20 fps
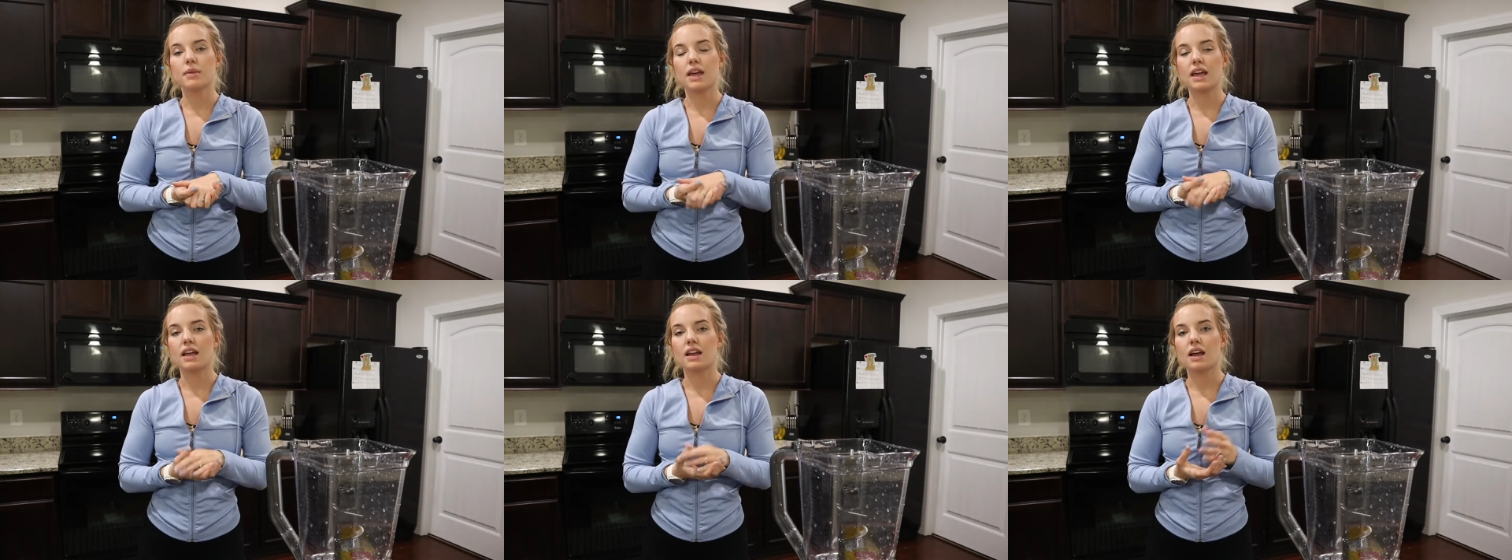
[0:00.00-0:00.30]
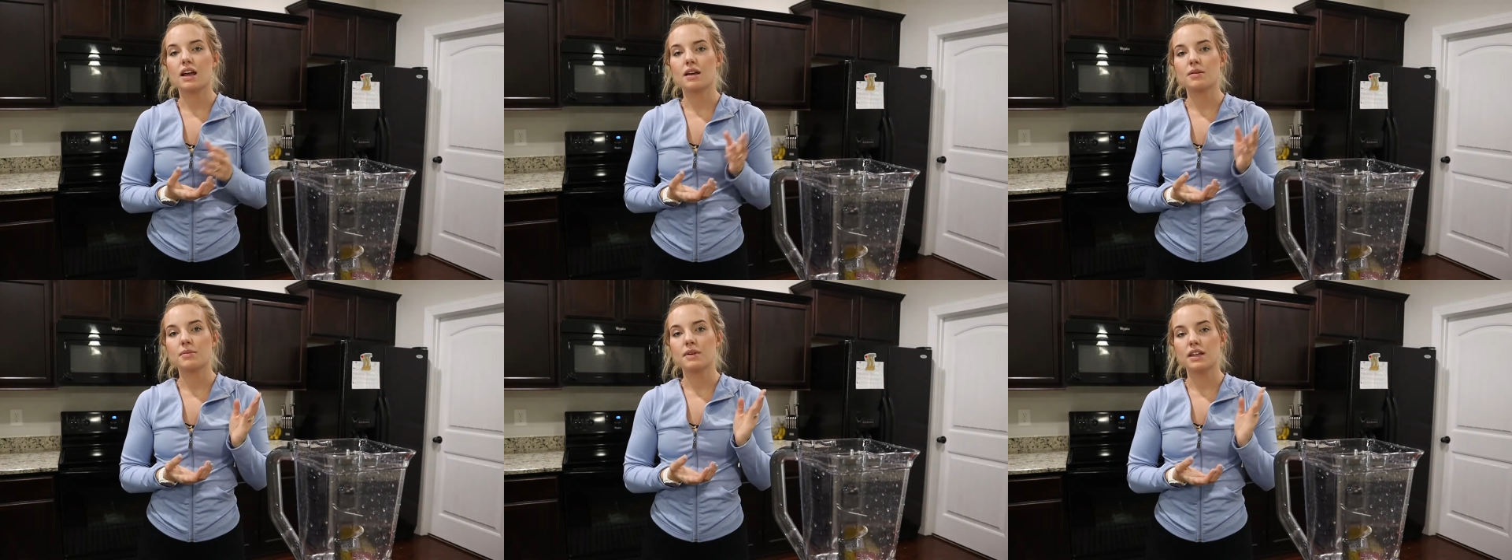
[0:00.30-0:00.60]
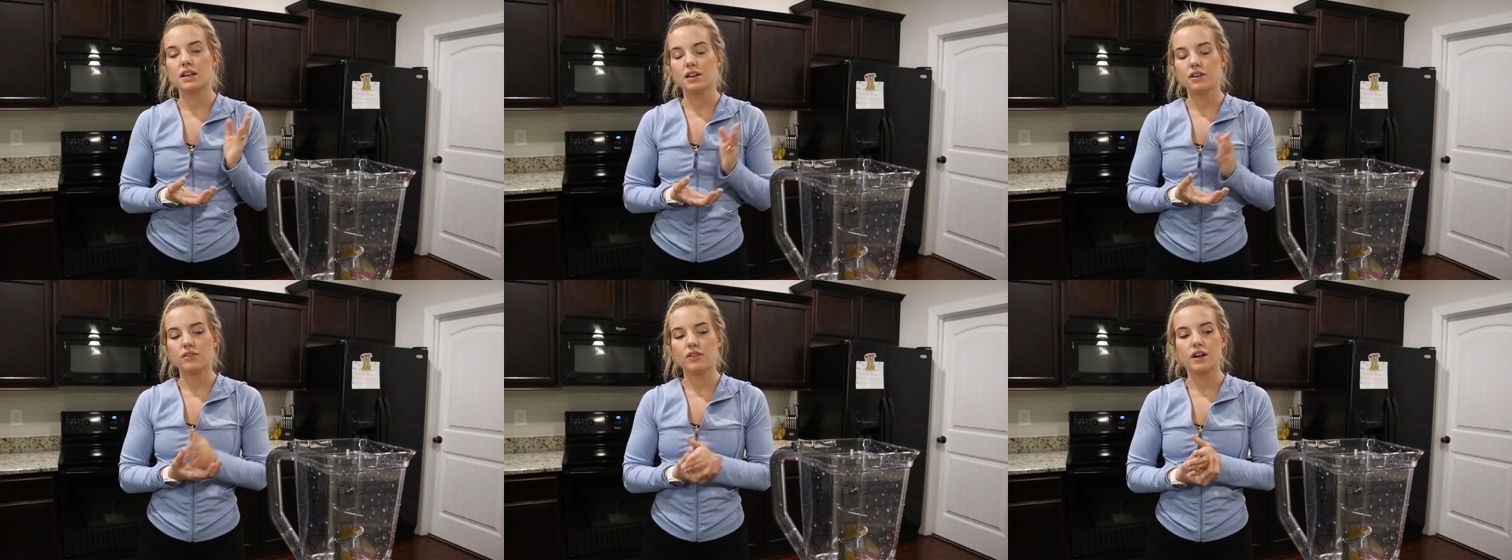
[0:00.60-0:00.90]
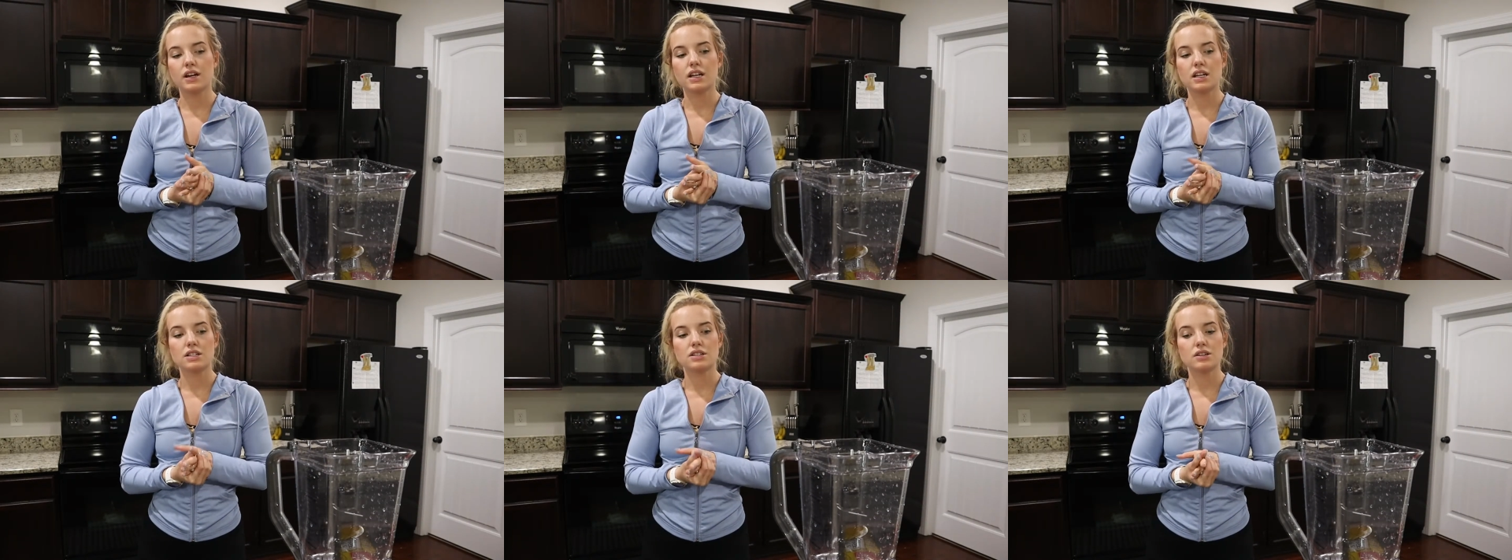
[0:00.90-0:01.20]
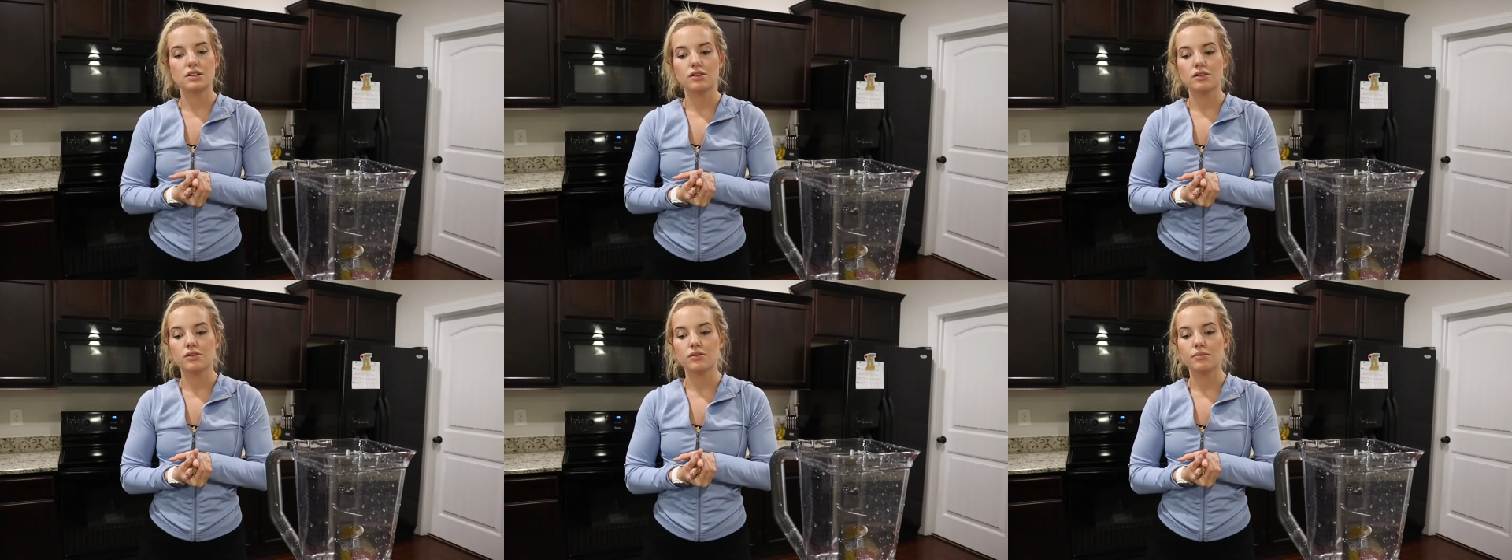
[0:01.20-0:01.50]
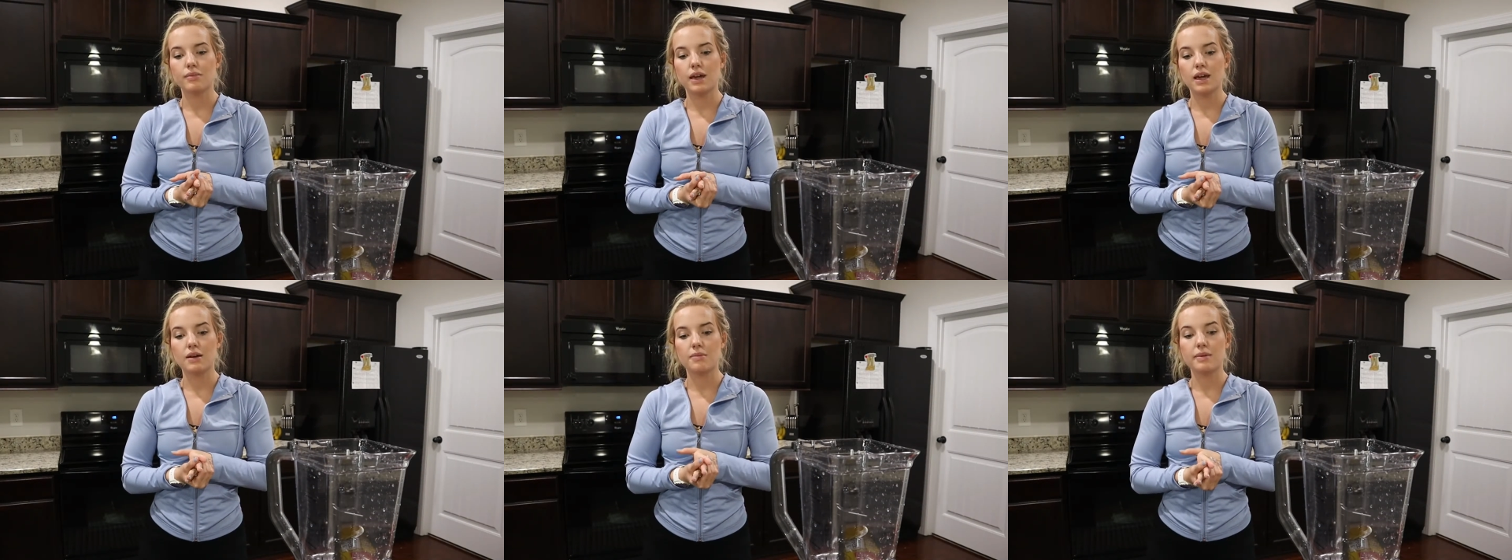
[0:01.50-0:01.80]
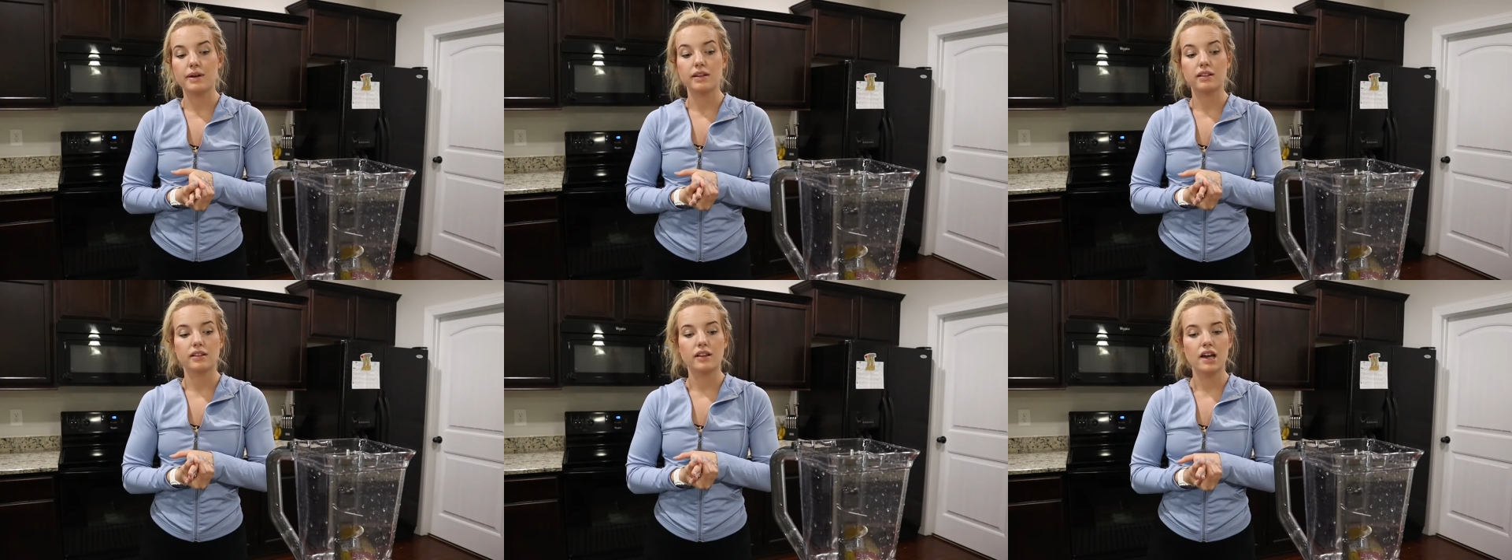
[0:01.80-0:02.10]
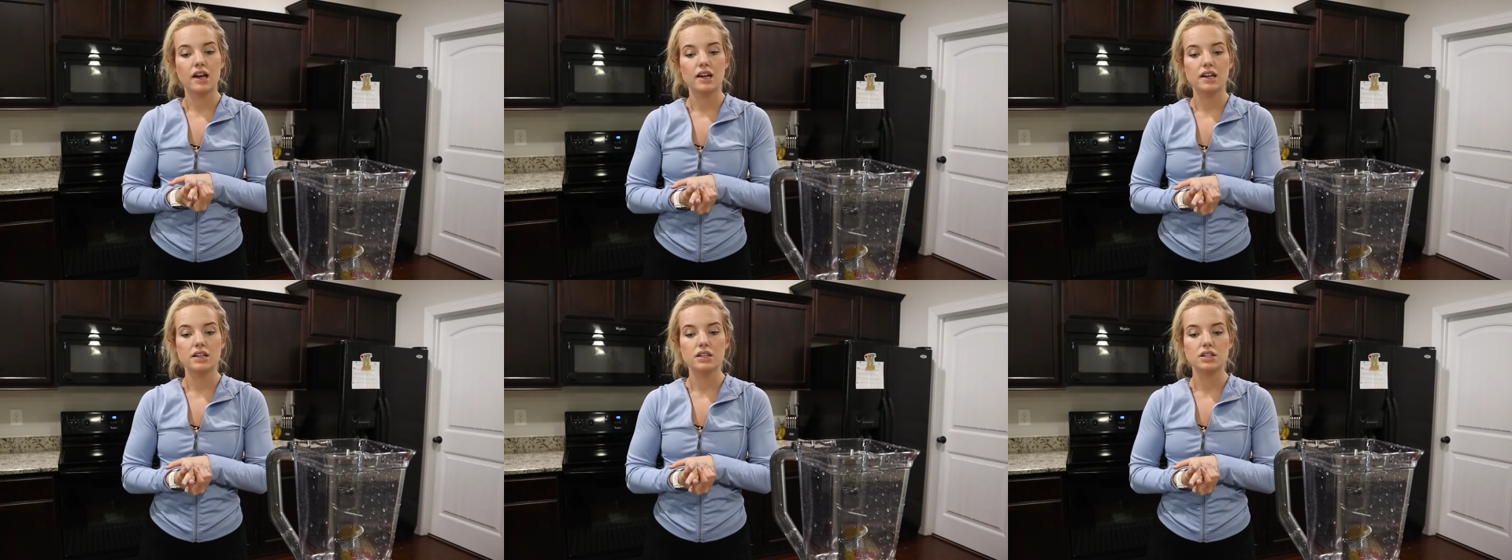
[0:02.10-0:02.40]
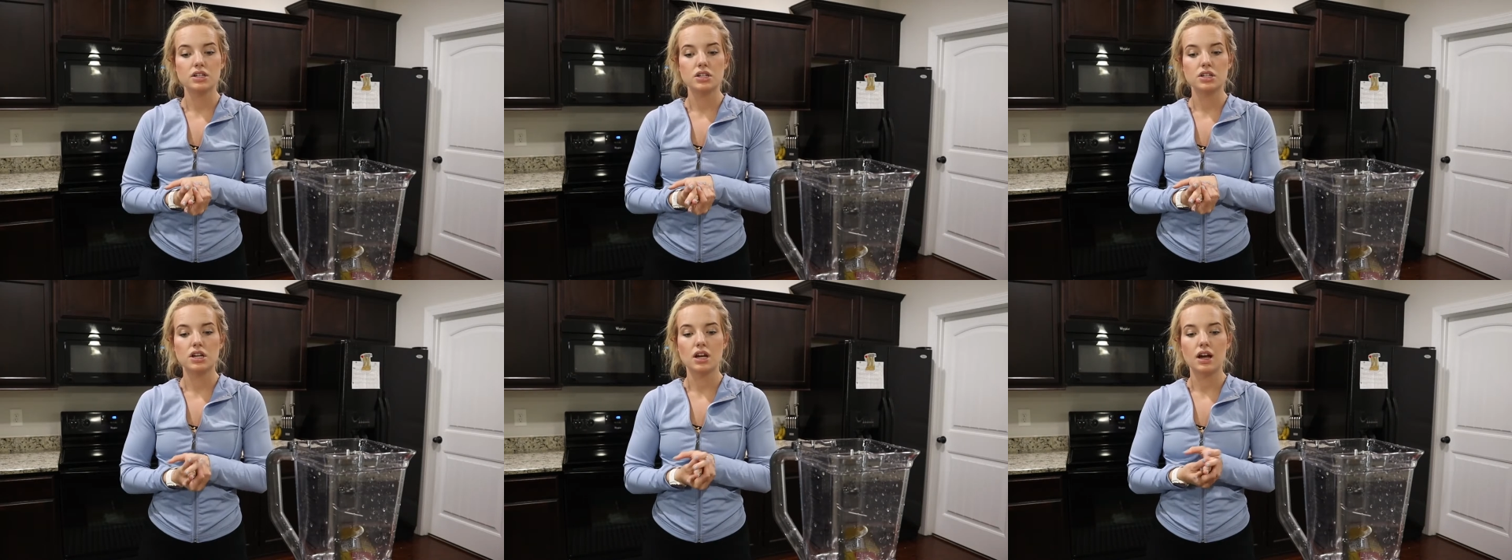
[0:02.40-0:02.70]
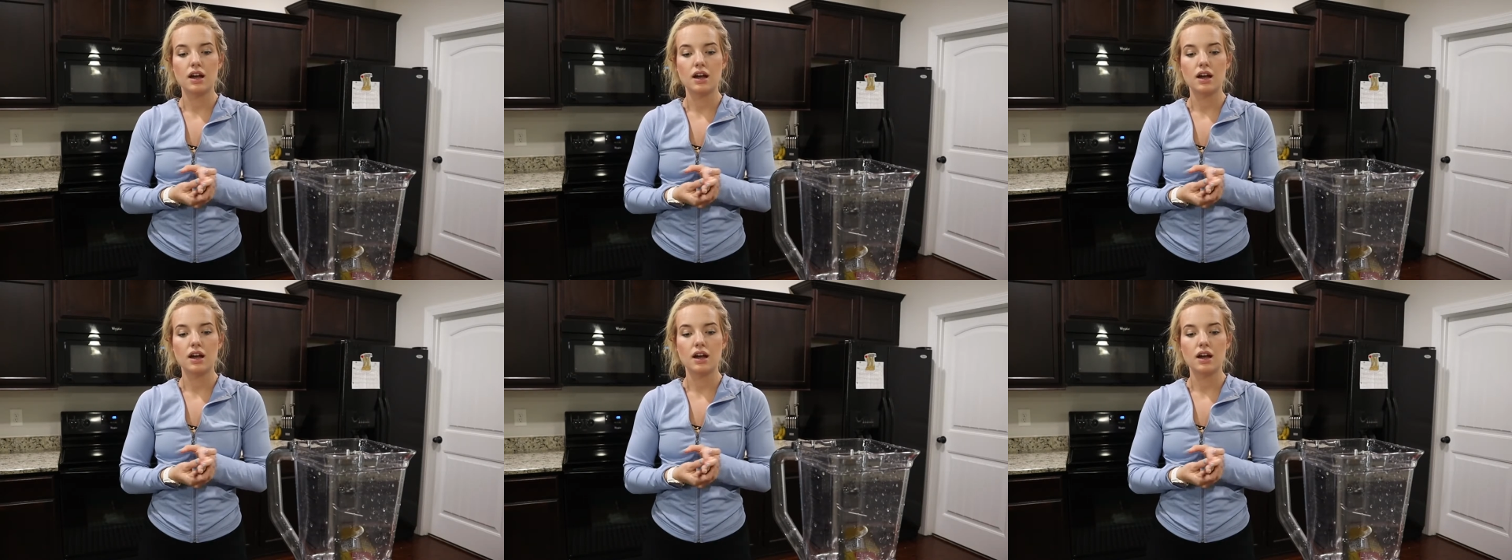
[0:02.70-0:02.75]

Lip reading: and I'm getting ready to make my lunch.